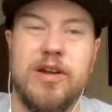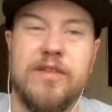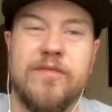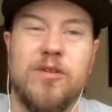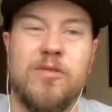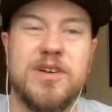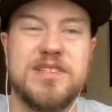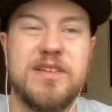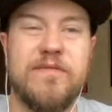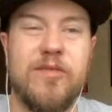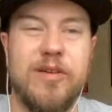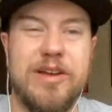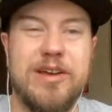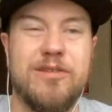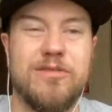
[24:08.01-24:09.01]
And if it wasn't
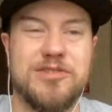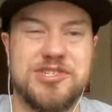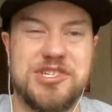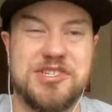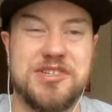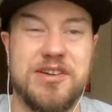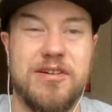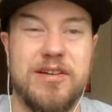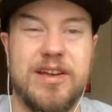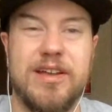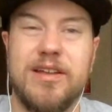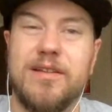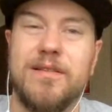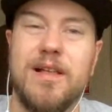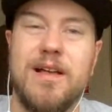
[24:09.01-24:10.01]
for Igor
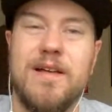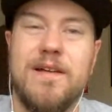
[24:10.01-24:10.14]
Shesterkin,